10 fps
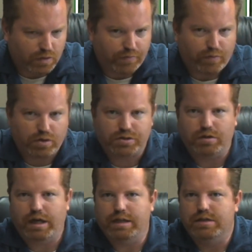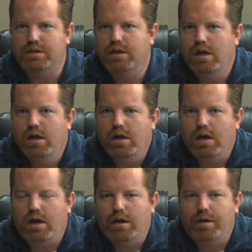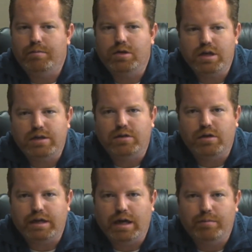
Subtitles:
4-stroke heads, you need to look at